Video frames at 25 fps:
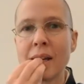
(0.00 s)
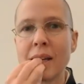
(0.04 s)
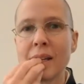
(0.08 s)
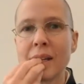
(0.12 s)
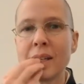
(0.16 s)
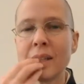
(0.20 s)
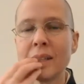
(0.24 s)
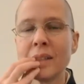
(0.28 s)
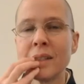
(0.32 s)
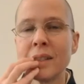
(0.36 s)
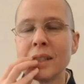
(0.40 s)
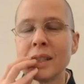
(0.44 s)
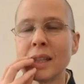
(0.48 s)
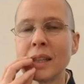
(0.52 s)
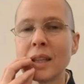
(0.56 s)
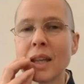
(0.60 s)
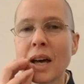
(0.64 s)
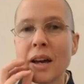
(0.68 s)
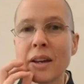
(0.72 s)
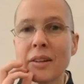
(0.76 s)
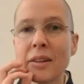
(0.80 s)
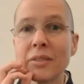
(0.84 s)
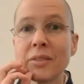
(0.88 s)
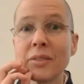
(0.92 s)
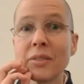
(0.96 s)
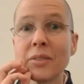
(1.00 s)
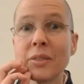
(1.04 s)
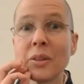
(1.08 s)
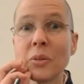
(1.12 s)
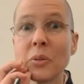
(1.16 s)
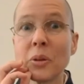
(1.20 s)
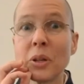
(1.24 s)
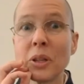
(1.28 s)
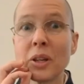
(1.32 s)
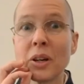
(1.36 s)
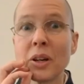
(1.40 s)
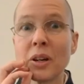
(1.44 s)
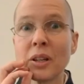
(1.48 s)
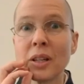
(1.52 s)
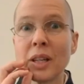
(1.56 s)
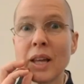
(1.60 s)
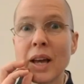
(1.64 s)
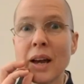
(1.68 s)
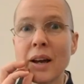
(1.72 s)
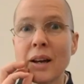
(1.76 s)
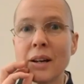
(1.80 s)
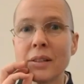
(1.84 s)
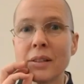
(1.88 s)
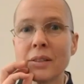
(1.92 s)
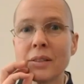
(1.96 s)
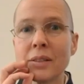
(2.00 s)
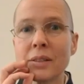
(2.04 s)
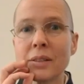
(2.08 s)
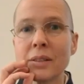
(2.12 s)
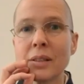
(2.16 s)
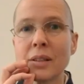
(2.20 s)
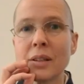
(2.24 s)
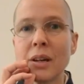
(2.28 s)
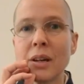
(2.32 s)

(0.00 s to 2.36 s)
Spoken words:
ending life with our last.